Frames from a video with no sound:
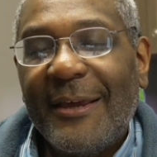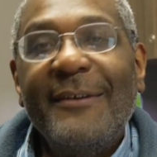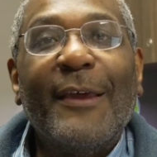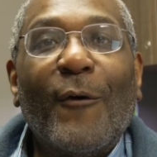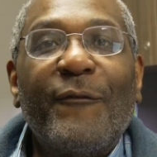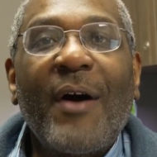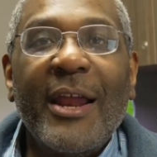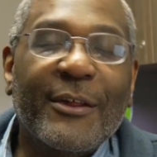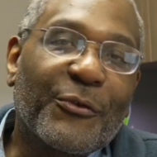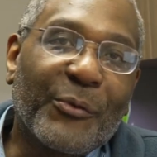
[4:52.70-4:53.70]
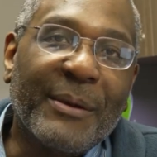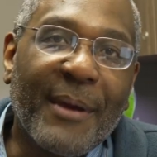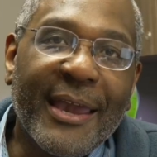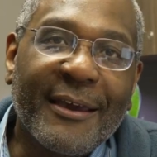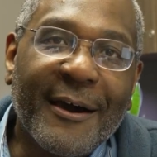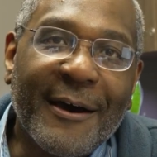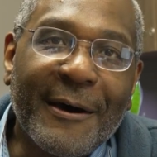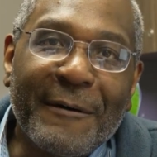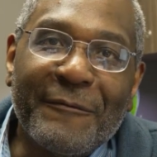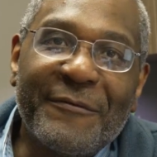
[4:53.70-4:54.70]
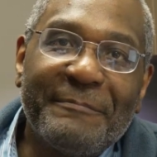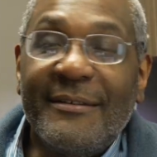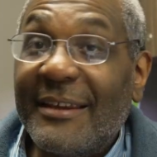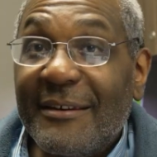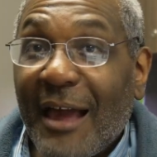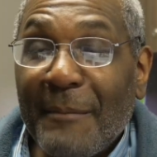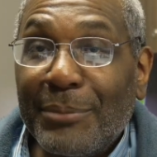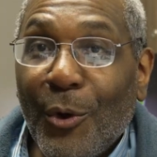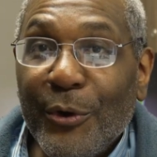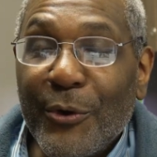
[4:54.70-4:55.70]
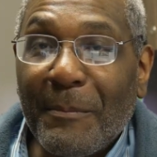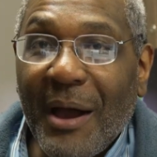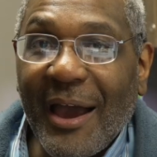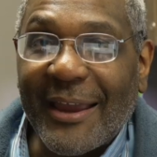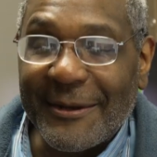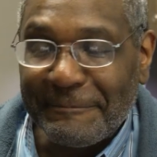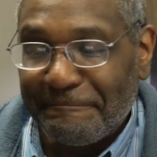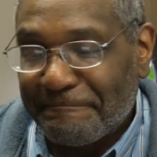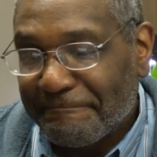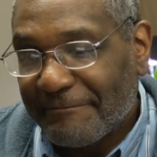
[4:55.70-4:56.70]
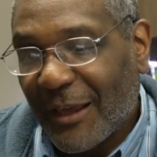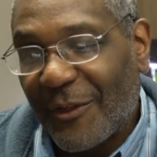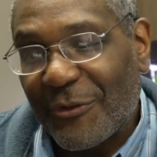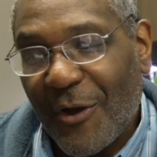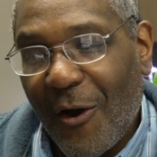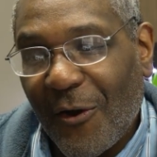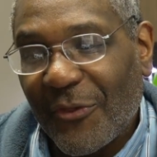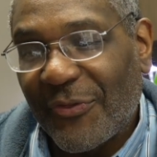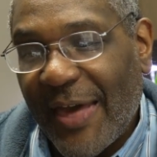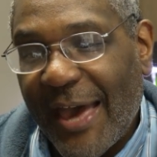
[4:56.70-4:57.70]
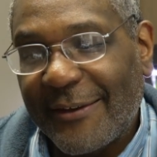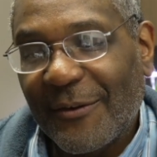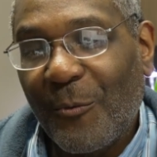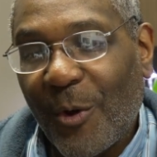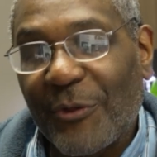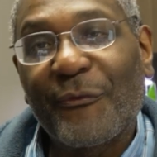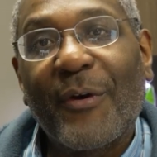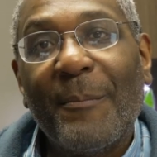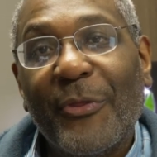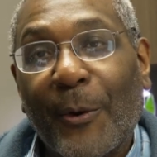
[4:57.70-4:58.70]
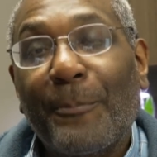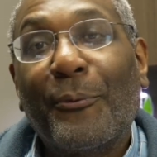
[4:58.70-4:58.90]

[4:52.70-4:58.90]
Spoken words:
Delphonics remake of Didn't I Blow Your Mind? a song that was from their